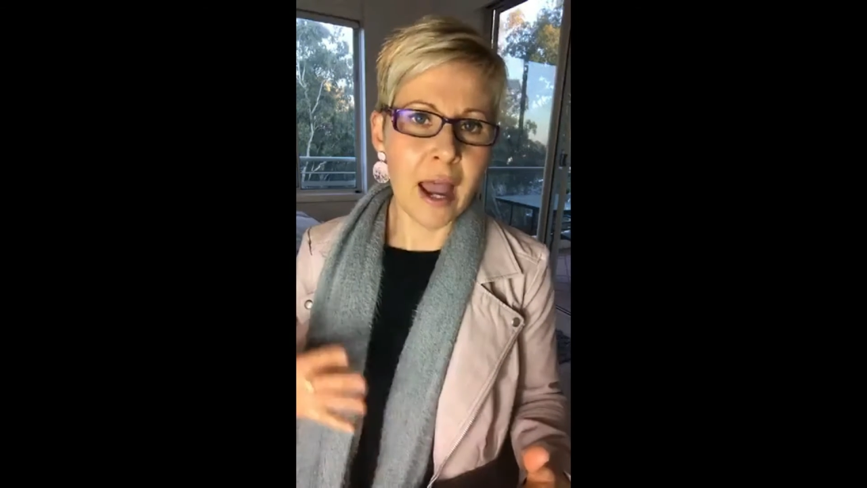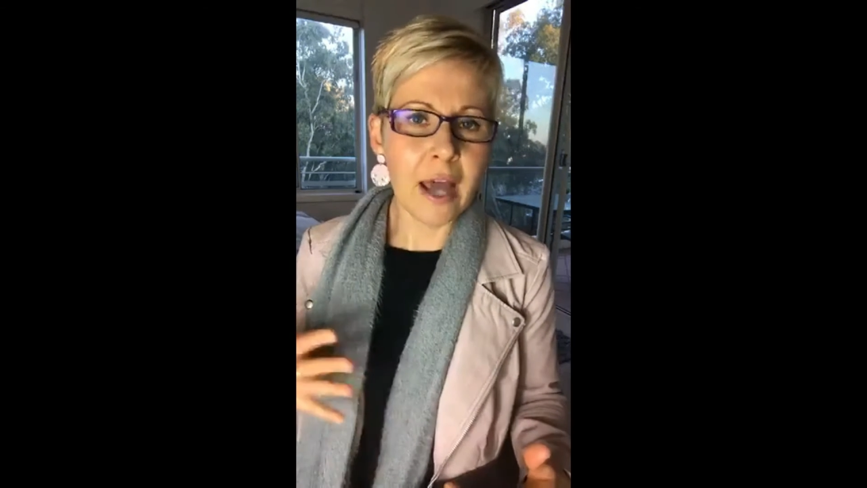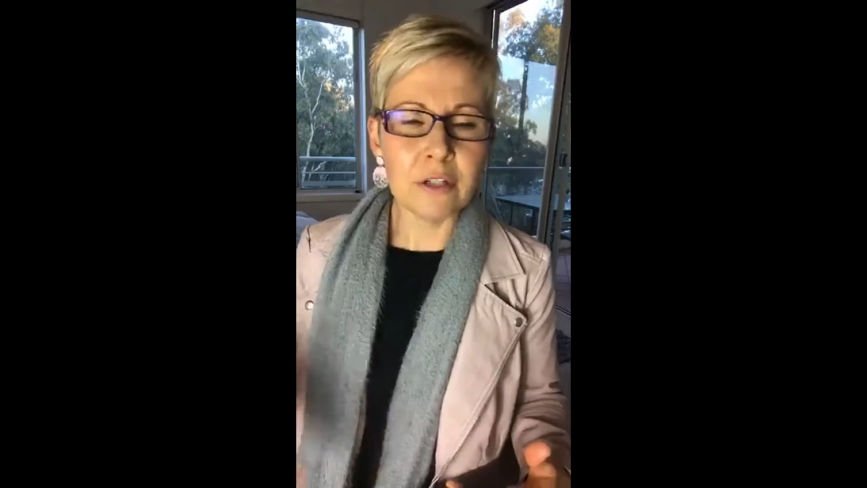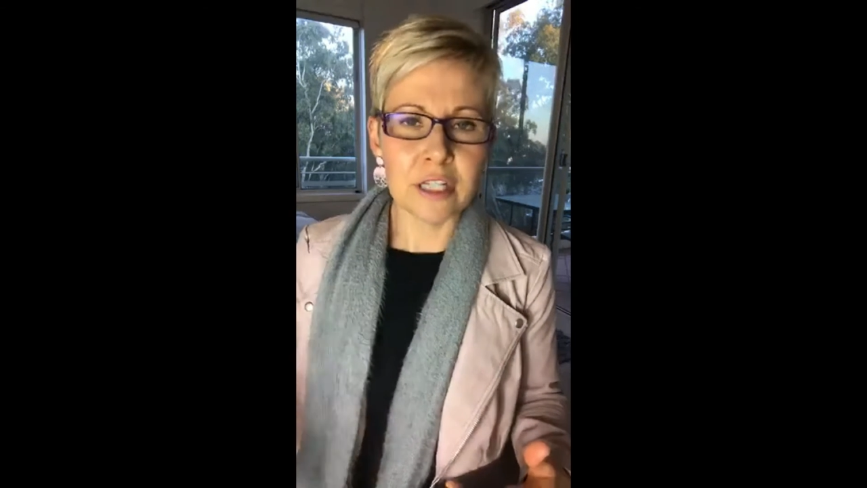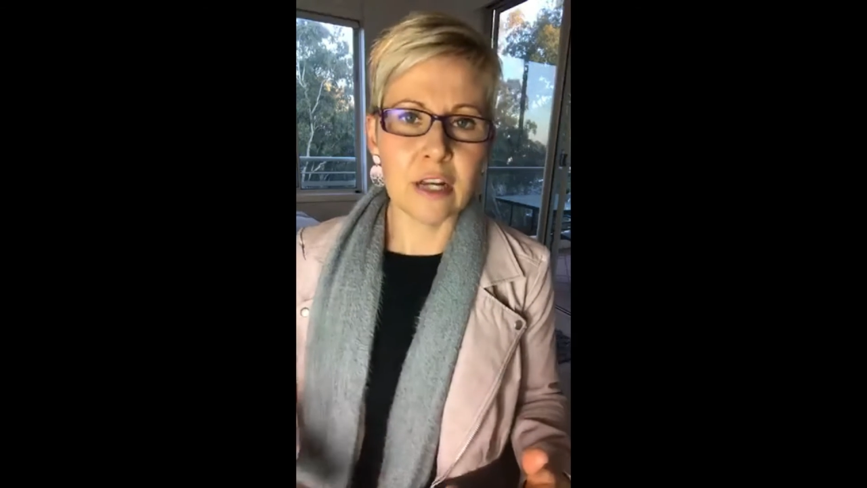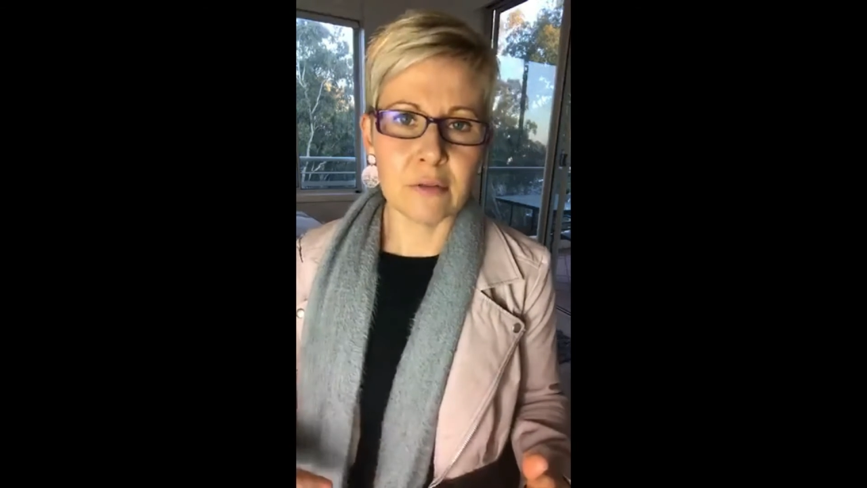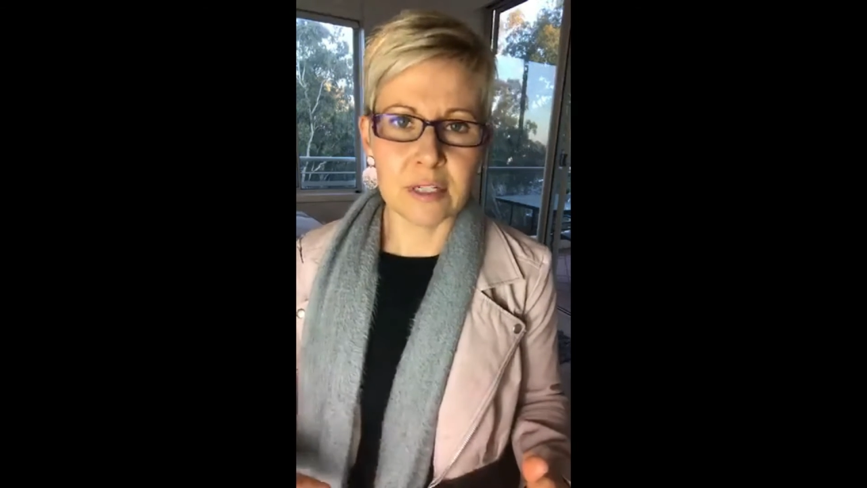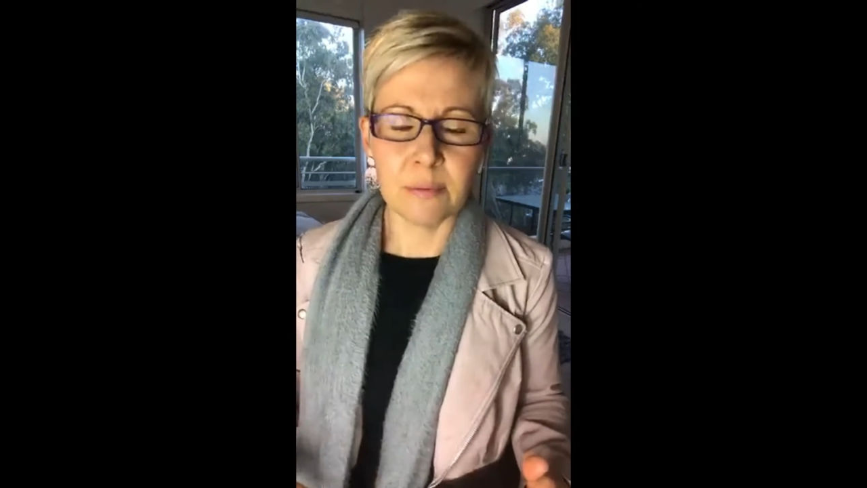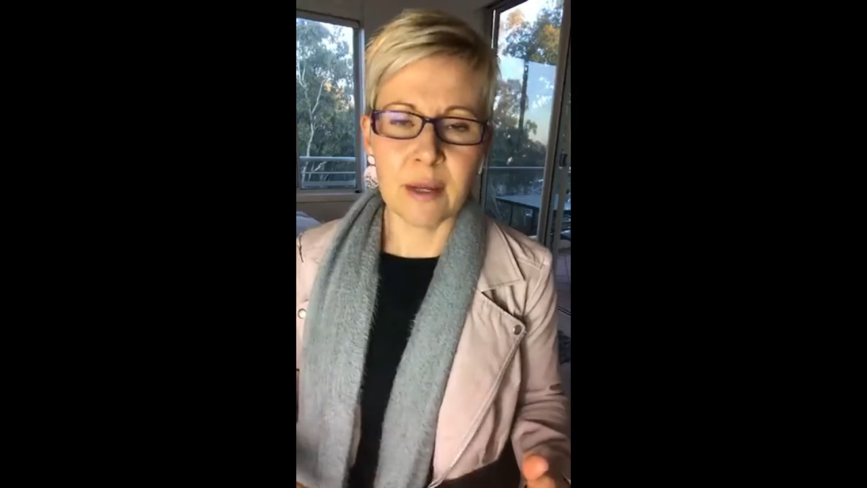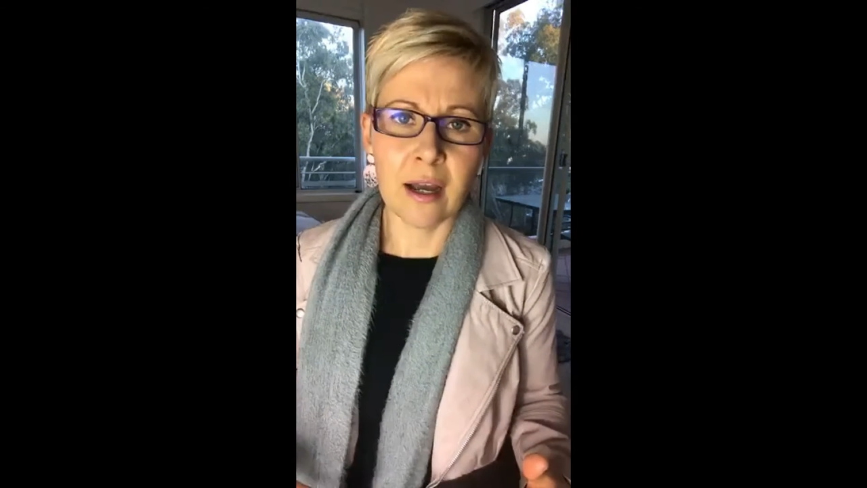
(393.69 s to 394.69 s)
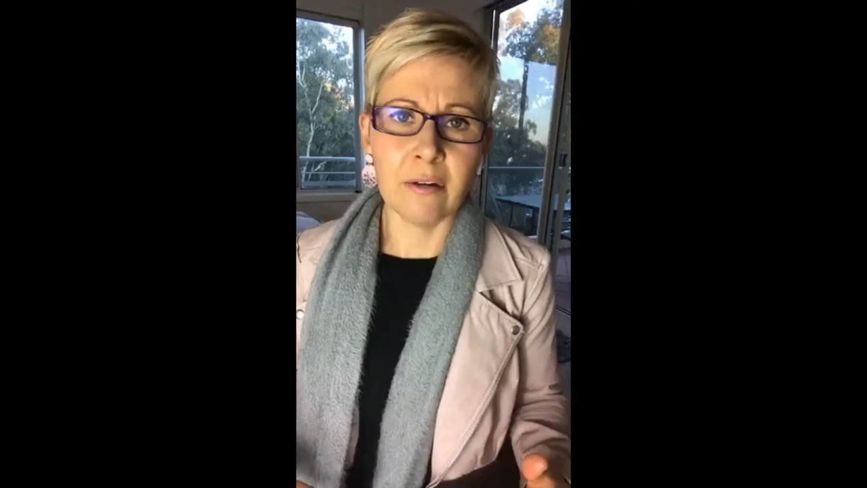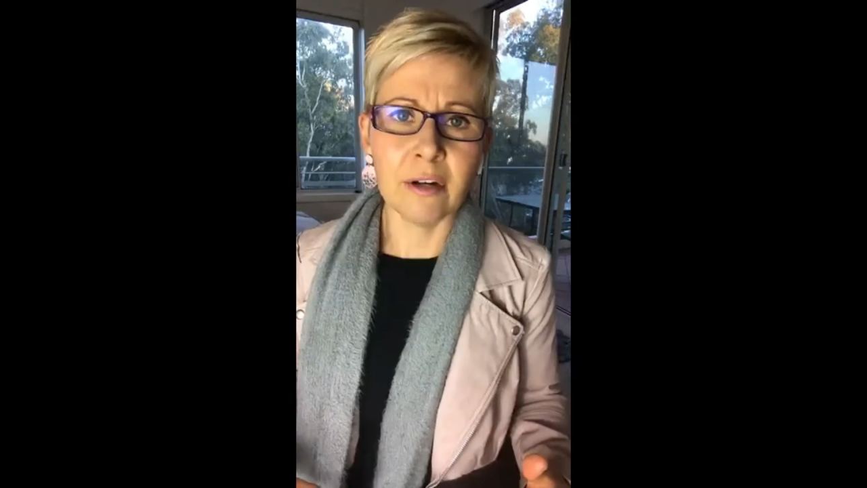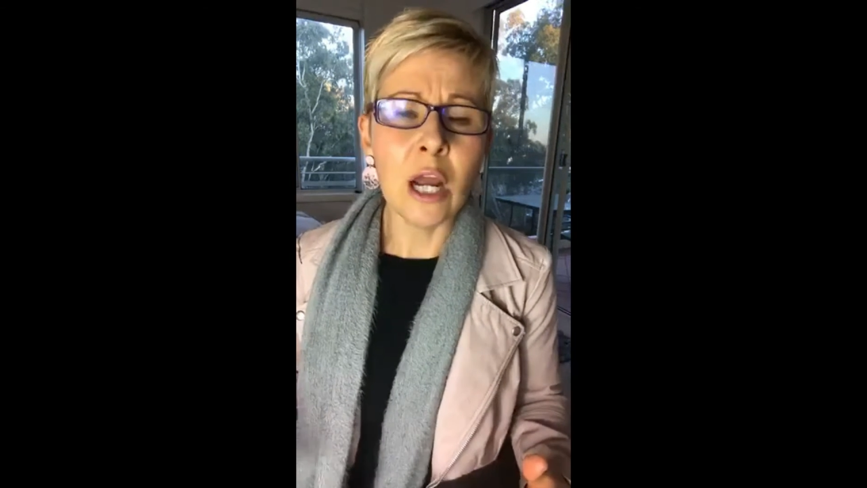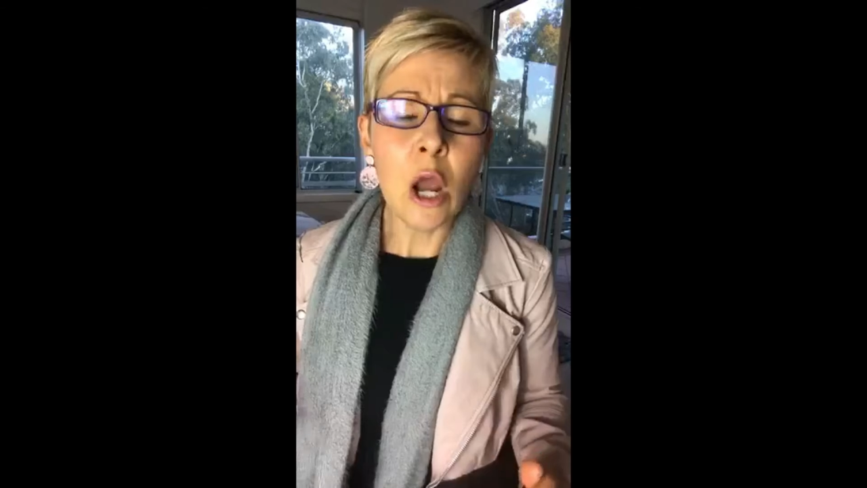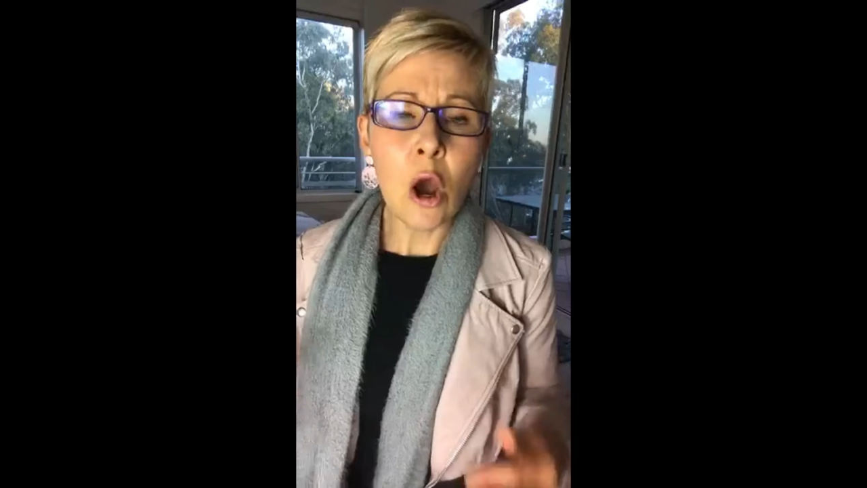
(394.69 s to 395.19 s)
how generous we are
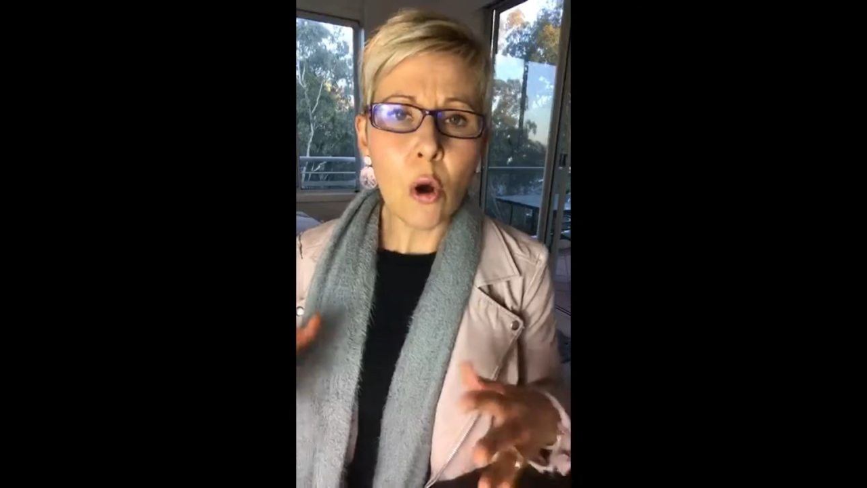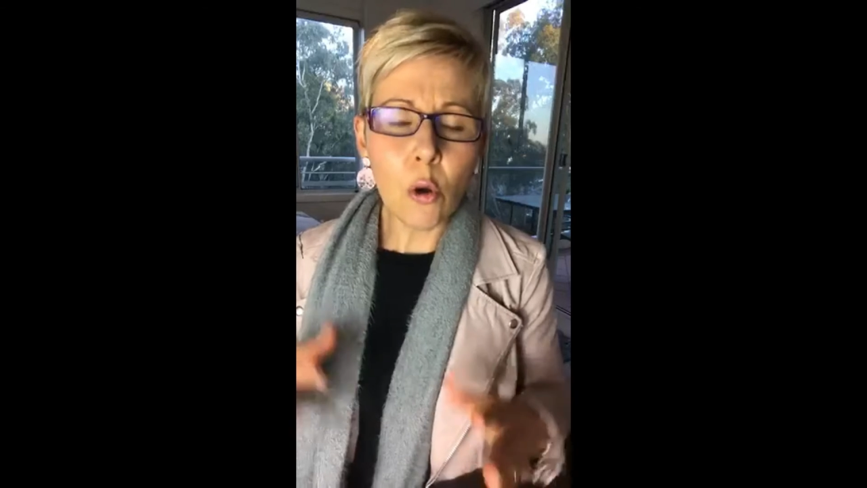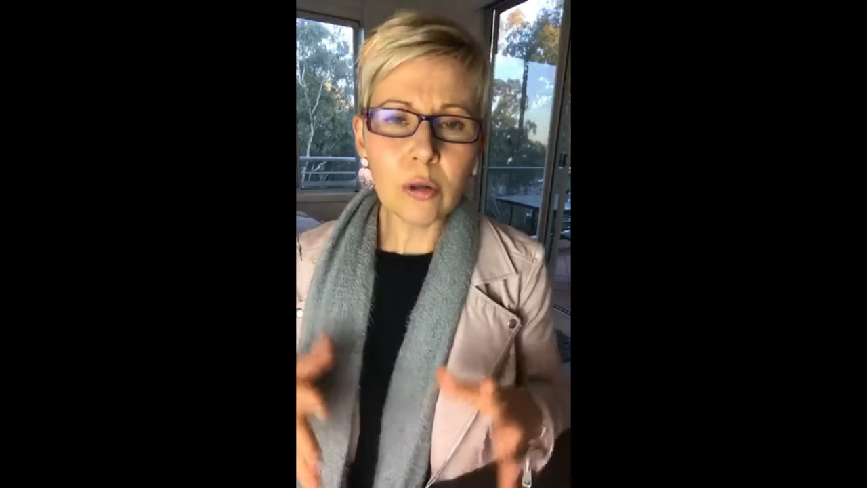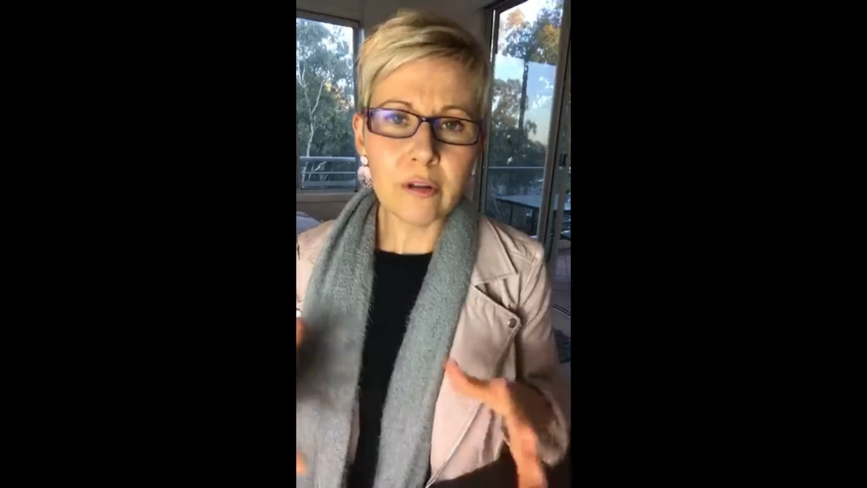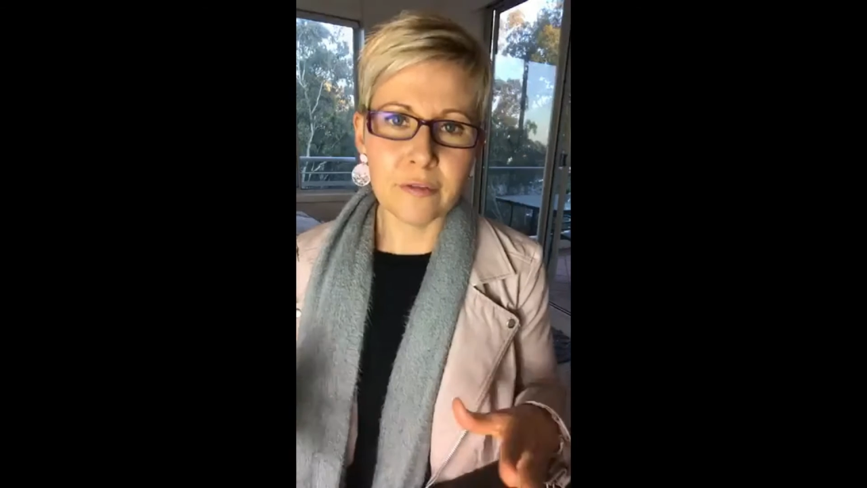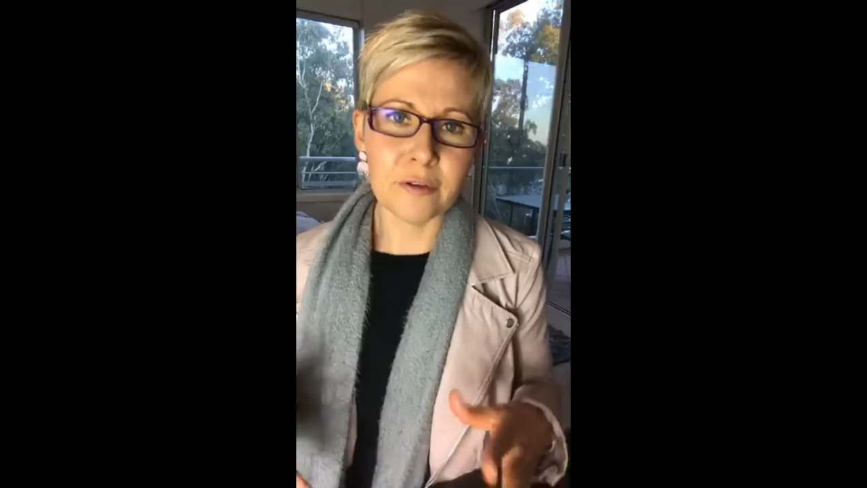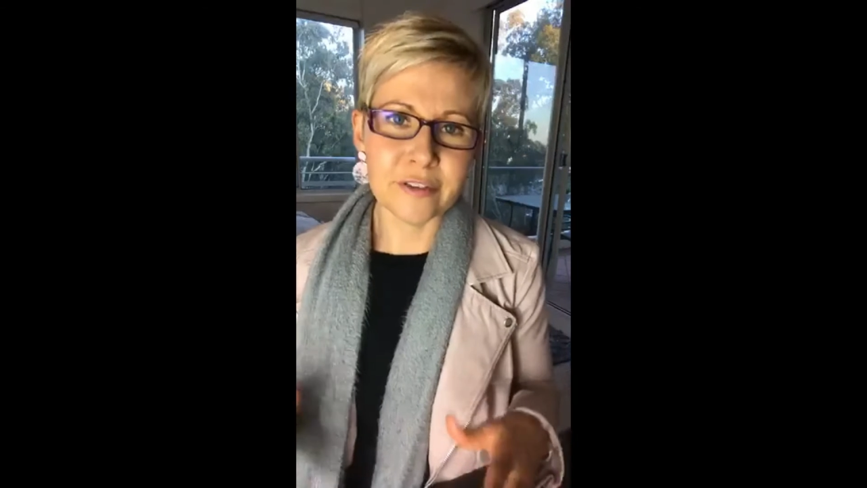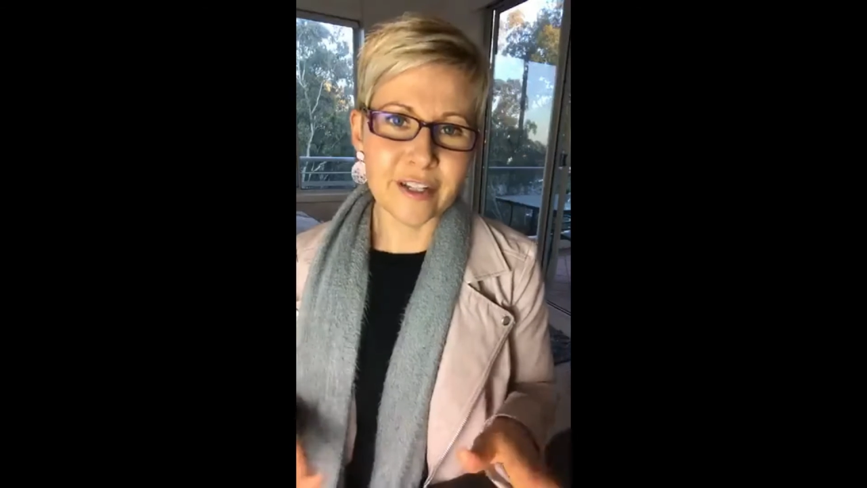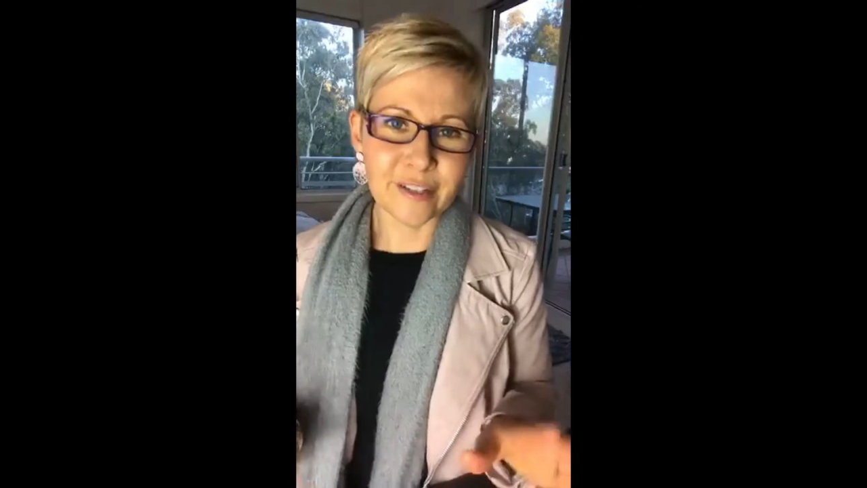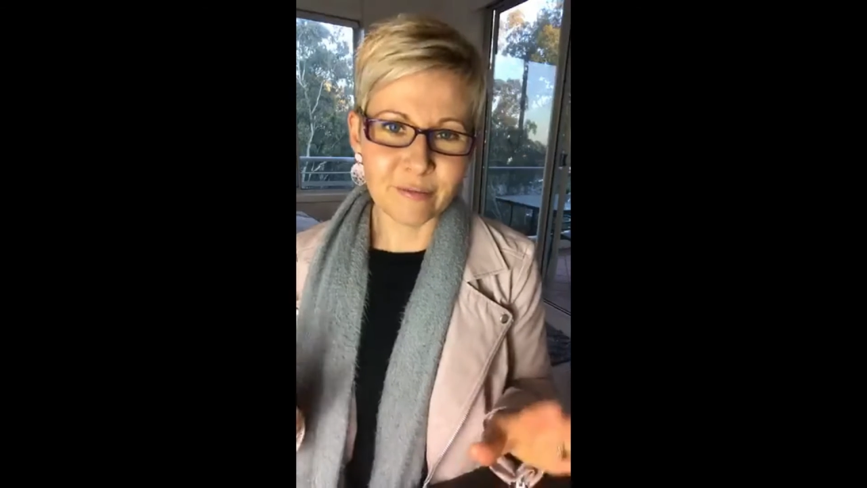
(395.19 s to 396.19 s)
and all of those things.